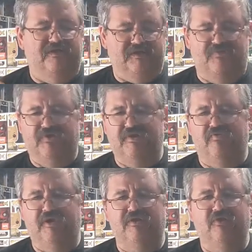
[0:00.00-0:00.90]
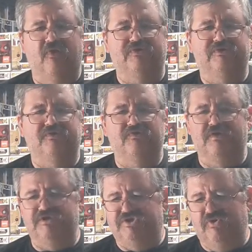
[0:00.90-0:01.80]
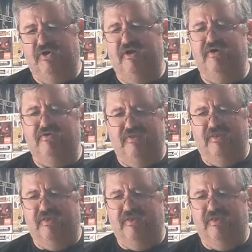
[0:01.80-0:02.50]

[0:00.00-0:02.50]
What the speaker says: Something that we can go to and enjoy,